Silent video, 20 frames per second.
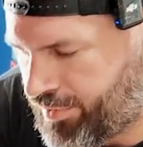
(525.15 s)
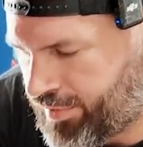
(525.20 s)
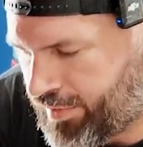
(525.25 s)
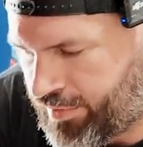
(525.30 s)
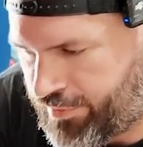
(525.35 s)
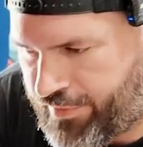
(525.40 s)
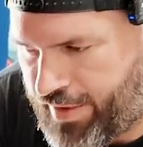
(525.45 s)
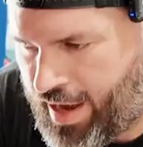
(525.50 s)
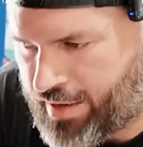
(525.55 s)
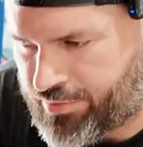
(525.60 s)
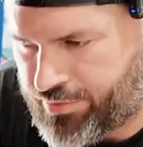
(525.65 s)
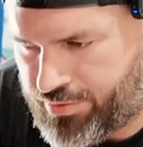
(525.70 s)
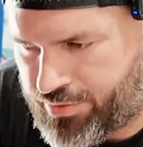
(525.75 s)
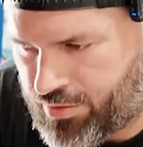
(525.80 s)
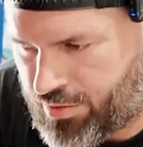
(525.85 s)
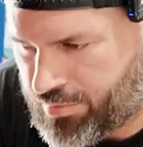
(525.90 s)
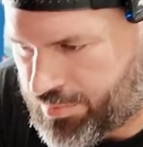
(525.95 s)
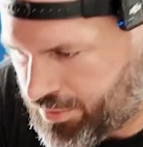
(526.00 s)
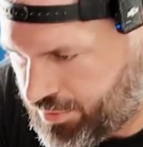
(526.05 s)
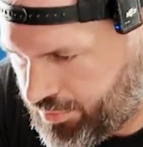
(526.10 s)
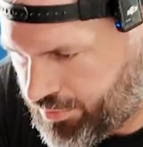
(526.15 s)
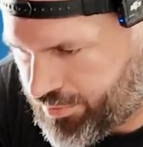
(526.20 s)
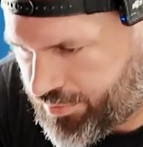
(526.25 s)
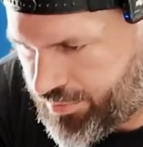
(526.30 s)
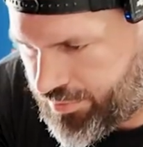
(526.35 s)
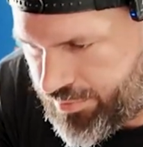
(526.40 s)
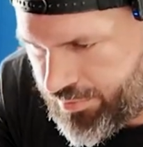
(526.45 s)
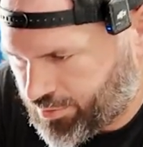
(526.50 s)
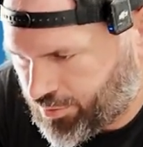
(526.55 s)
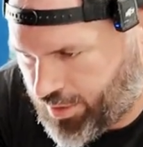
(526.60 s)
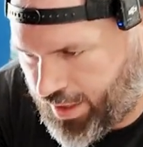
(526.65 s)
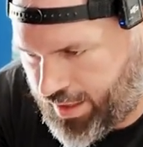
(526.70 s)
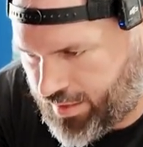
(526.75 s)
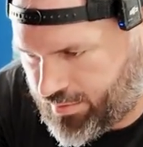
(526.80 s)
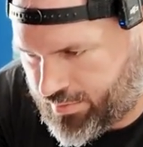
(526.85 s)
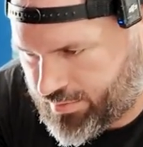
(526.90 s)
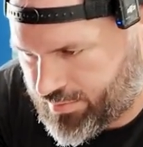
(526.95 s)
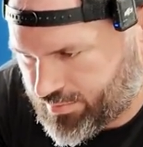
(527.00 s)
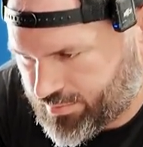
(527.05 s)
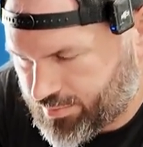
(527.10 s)
It's got the factory turbos
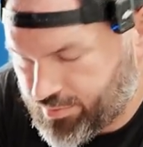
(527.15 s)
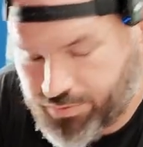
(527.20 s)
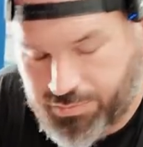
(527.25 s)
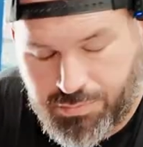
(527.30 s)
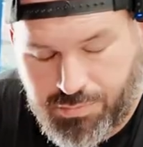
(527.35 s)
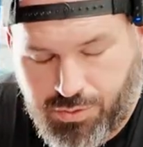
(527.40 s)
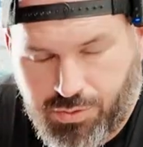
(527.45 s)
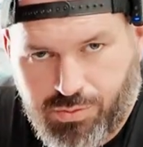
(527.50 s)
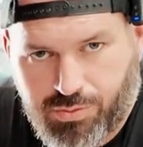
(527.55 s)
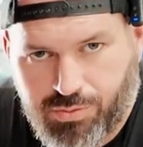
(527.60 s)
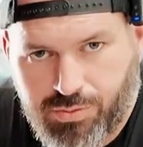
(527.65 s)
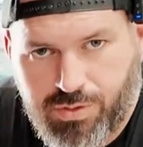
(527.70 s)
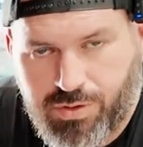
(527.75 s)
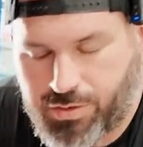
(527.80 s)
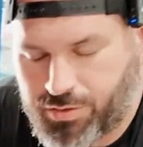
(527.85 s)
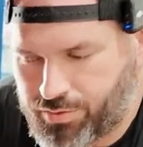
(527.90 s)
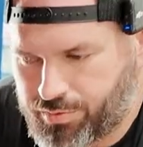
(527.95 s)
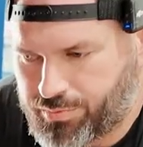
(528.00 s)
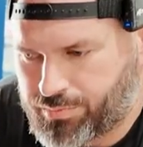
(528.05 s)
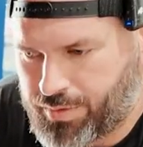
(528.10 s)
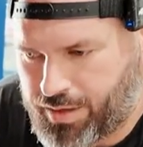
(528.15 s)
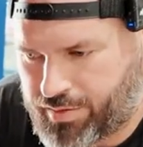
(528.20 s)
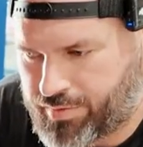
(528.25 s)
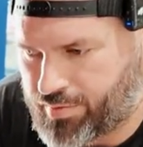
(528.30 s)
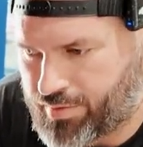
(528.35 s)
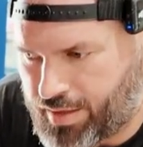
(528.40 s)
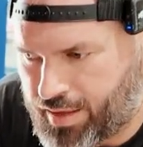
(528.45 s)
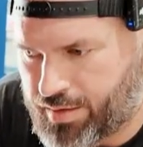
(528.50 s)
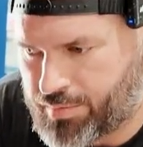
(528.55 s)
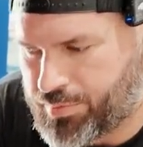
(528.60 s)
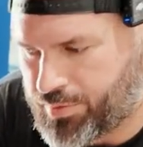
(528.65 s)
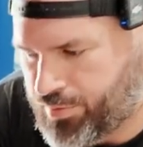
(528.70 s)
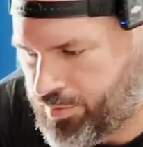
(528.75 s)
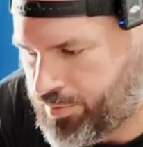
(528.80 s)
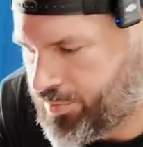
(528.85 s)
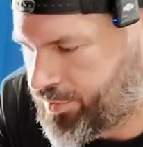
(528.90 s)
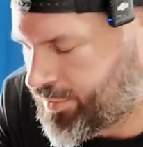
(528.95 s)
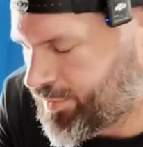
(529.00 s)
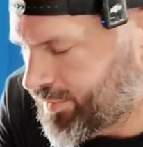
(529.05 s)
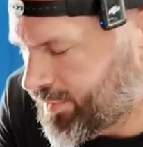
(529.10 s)
cranked to the moon. It makes a lot of boost.